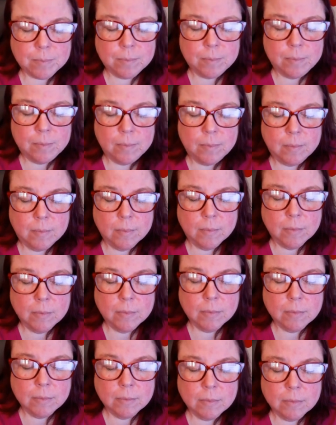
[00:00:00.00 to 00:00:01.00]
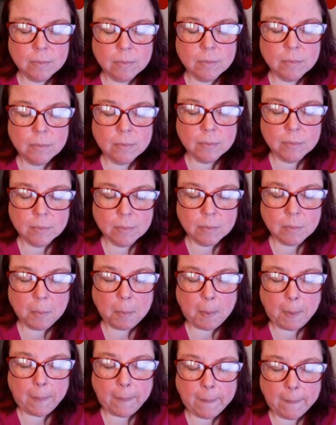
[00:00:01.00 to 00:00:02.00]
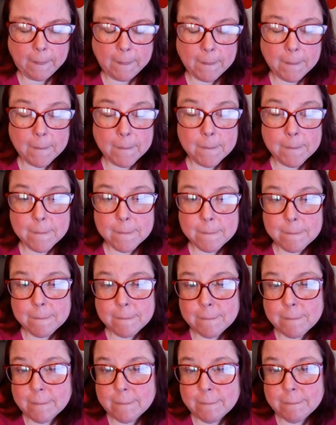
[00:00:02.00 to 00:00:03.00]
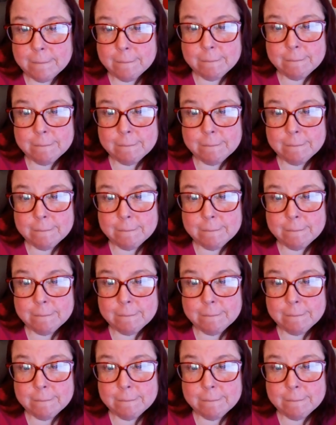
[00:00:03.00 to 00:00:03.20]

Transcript: (no one is talking)